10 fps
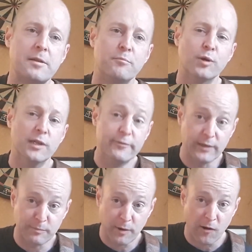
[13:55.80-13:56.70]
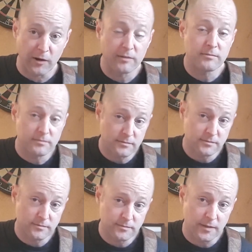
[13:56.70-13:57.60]
prolific part
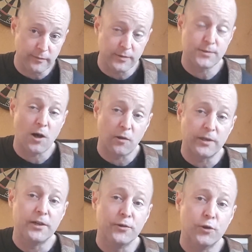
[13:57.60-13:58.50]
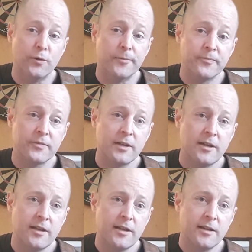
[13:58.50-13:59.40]
of the song that you're doing.
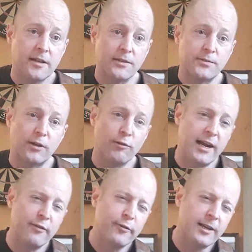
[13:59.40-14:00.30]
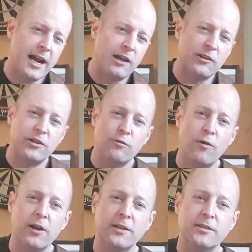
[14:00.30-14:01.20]
It's the grand finale. You
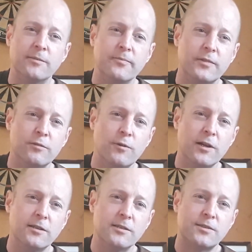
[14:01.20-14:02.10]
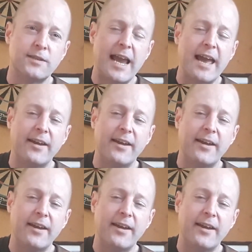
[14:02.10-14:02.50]
want it to stand